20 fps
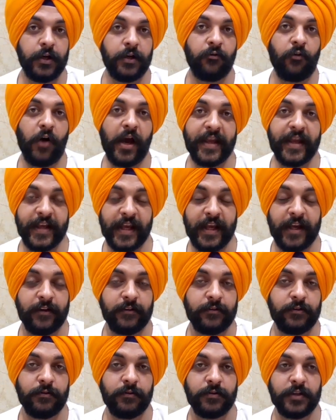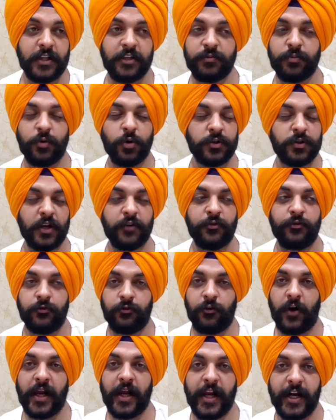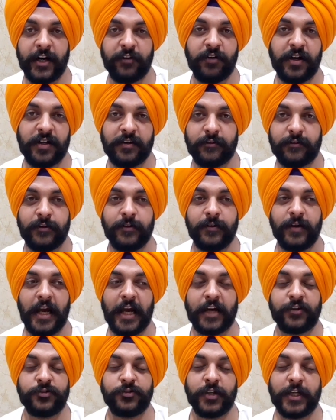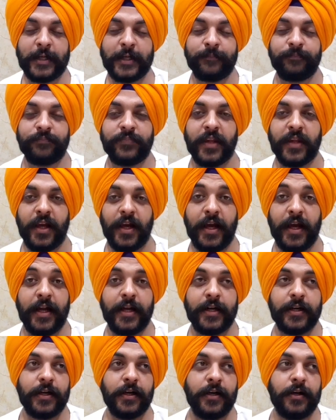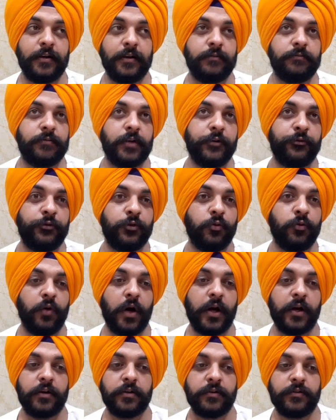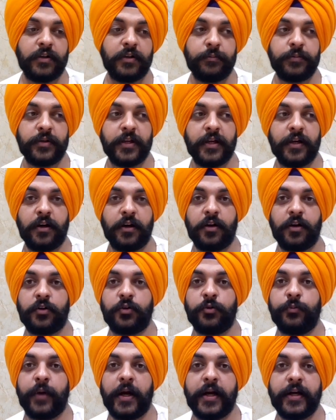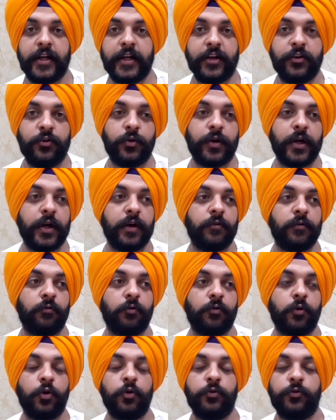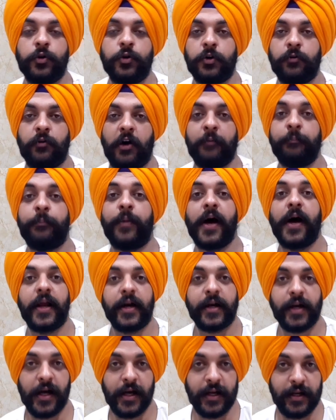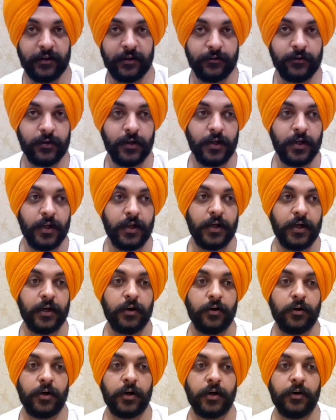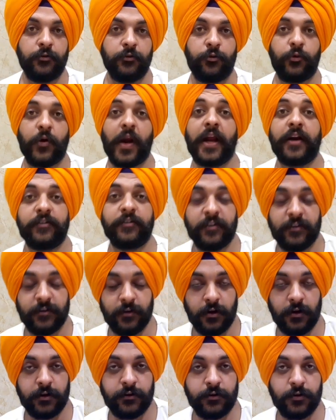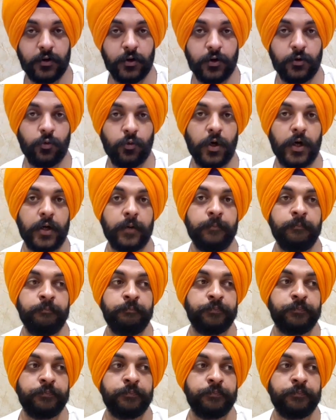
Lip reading: Vikings. These both are violent ones actually. And if you want something romantic, you can go for Vampire Diaries, or Friends is also a good one.